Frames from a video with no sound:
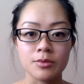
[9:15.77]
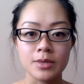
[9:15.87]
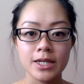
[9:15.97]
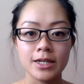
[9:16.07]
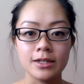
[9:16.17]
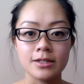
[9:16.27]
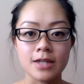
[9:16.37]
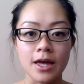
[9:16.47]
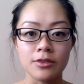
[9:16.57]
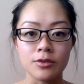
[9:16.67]
3 E's
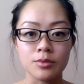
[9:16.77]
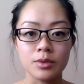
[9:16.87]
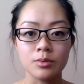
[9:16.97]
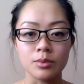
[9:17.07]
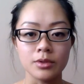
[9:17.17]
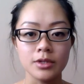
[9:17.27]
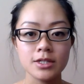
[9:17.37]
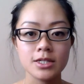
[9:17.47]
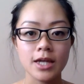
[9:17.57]
and the 3 rules,